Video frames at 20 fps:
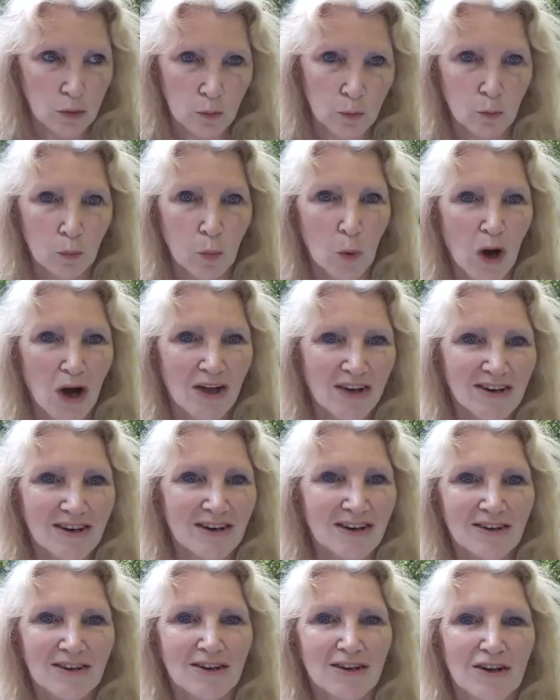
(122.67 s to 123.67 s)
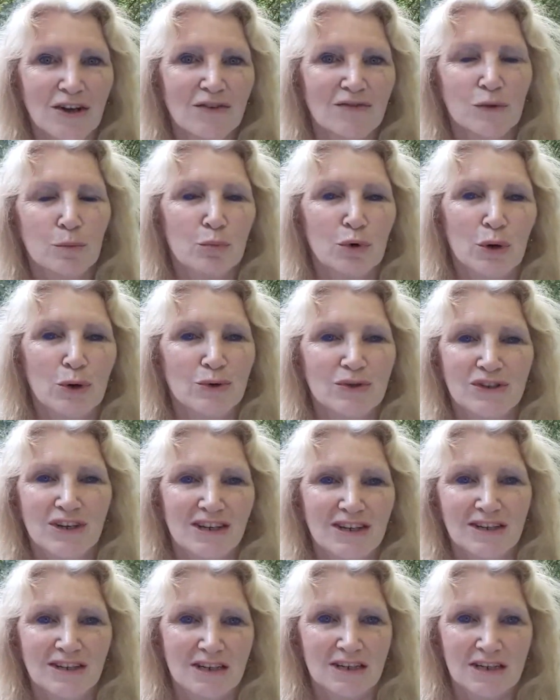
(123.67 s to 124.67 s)
one of the
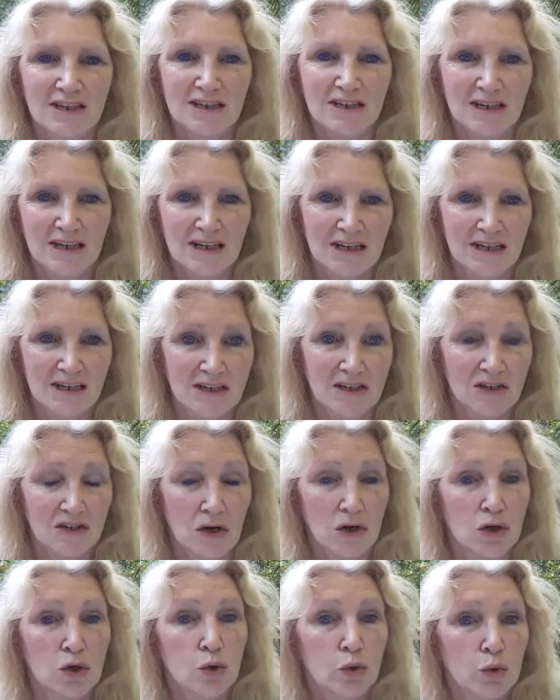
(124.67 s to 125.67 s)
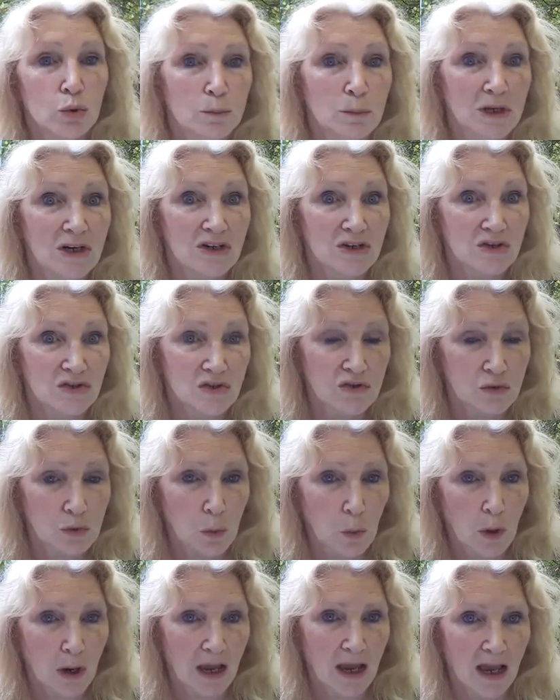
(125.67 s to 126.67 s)
processes is a luminous
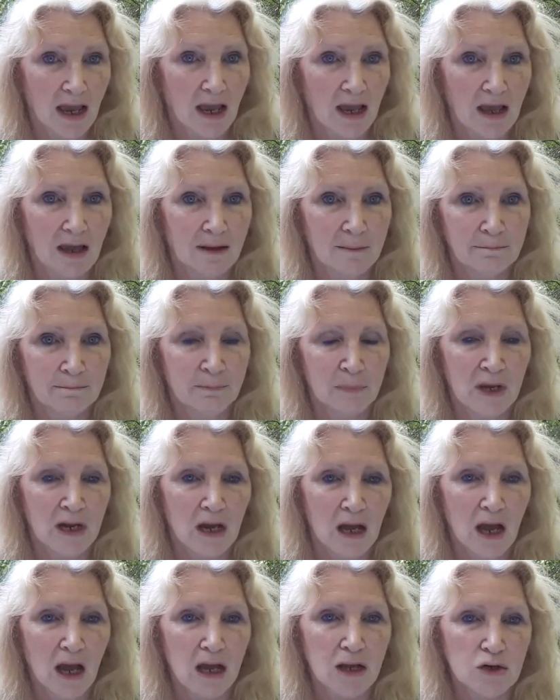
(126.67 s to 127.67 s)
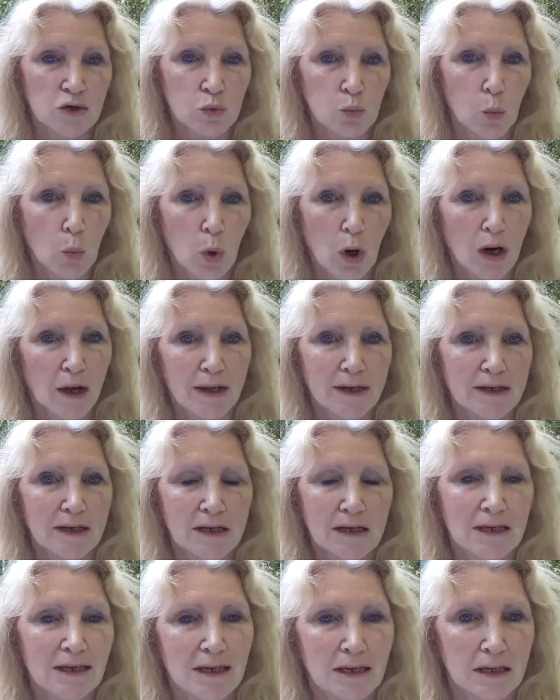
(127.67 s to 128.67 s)
square, and one
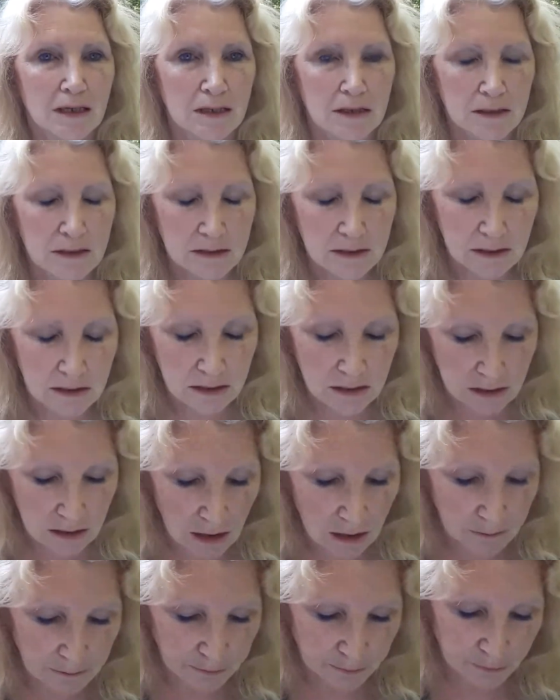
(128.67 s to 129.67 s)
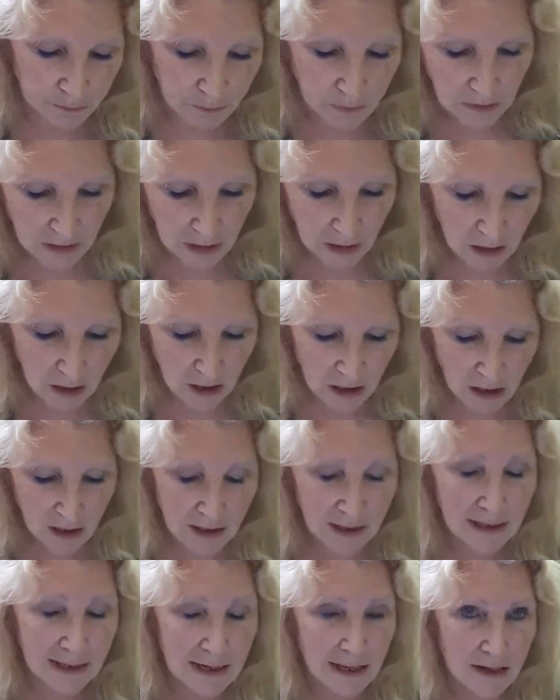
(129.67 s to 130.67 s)
is an
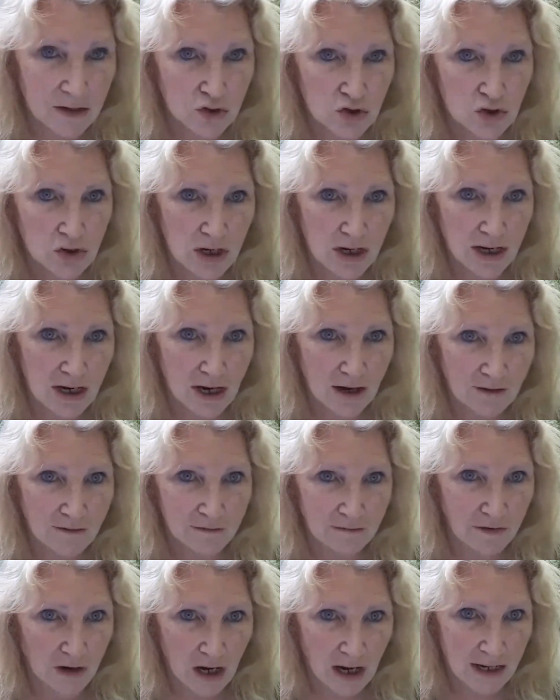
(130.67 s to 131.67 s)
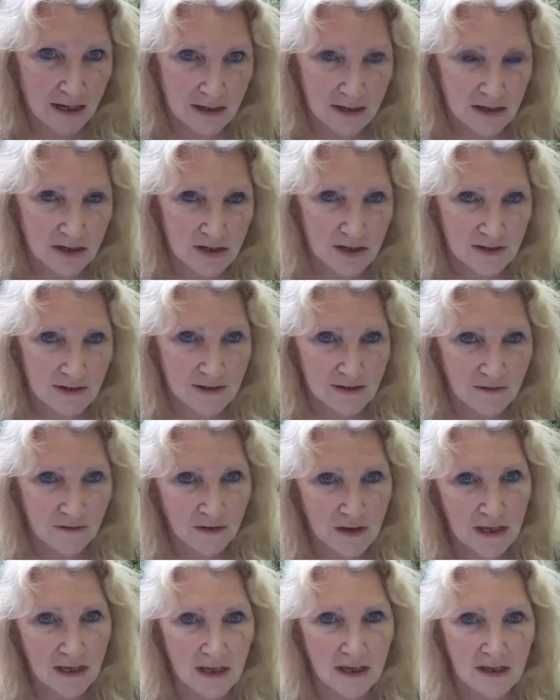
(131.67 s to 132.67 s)
electric violet
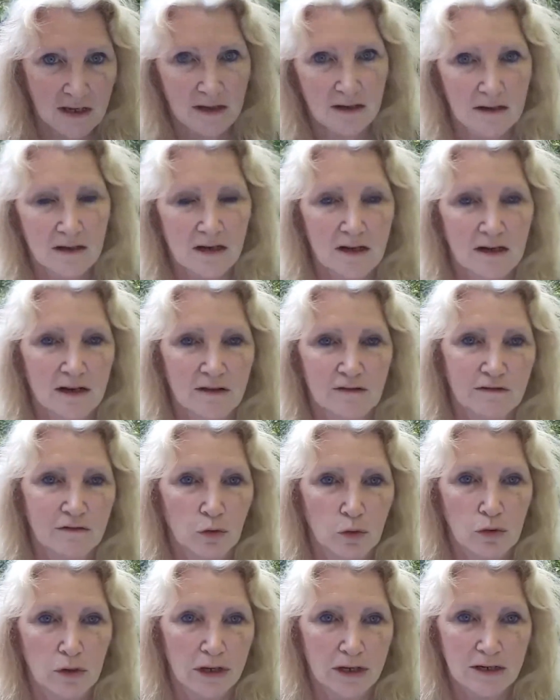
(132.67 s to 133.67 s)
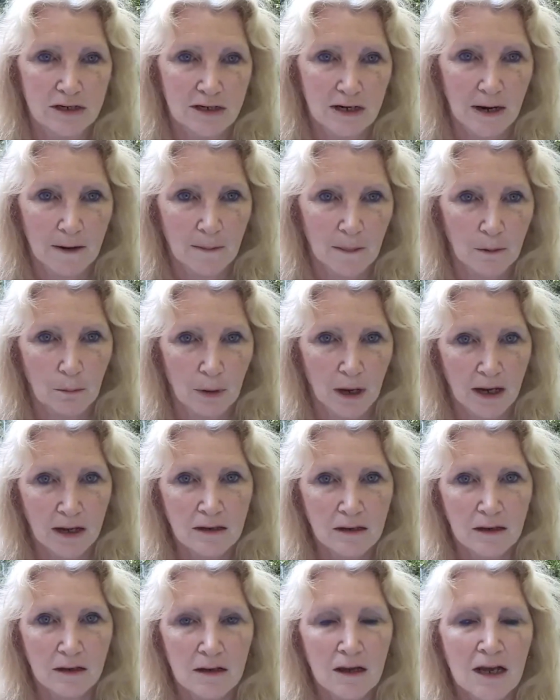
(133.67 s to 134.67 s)
sphere, nearly falling down the
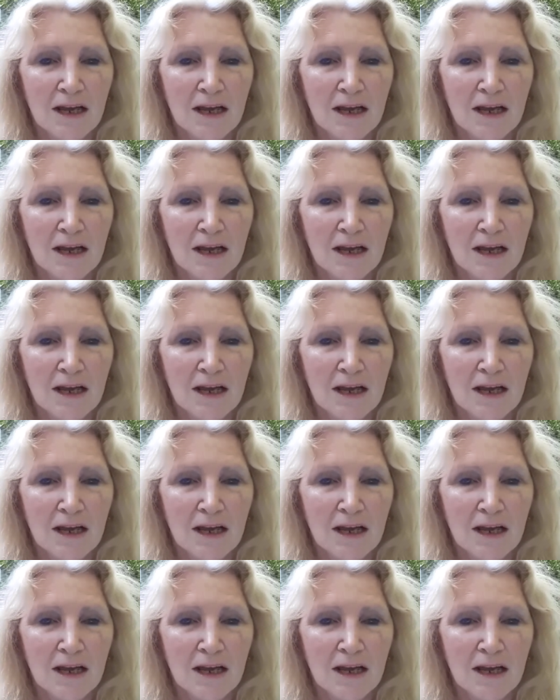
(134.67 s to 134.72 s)
bank.